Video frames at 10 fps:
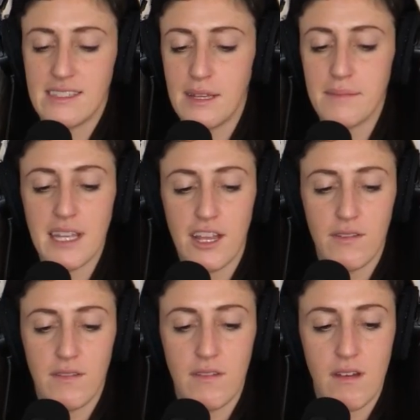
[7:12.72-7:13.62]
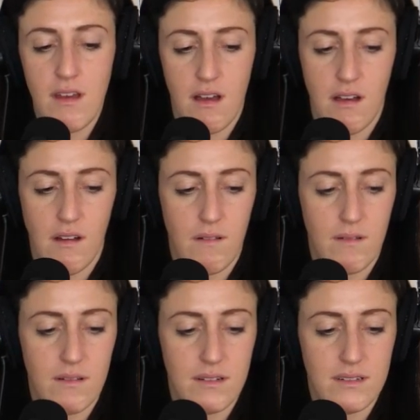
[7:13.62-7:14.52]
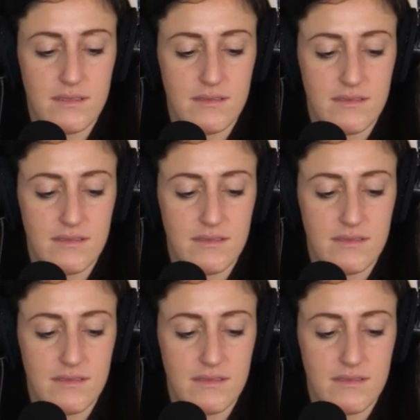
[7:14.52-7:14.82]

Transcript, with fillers: It seems like no.